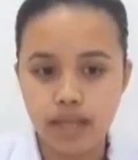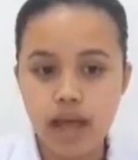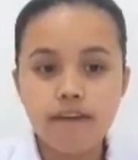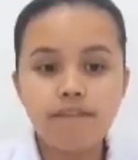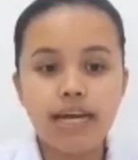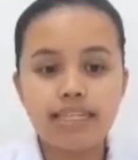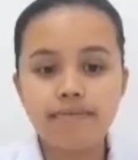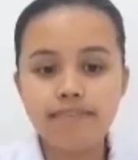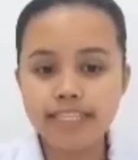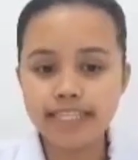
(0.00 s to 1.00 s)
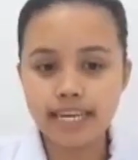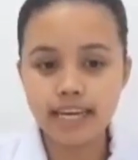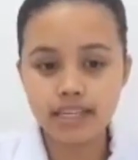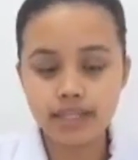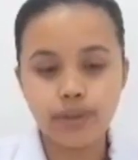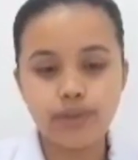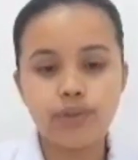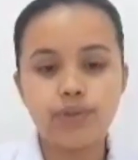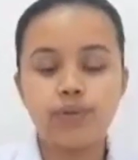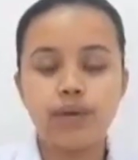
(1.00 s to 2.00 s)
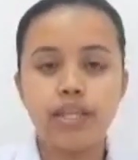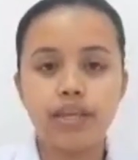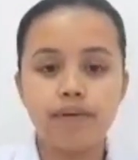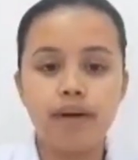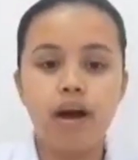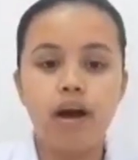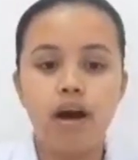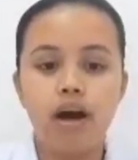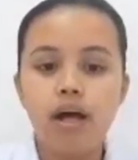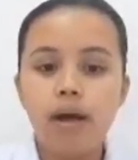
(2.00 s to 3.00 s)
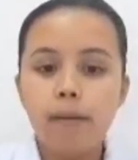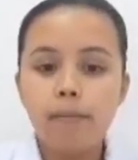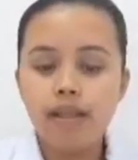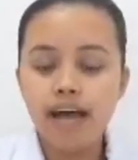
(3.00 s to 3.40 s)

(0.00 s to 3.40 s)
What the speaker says: Vitamin C is also strengthening blood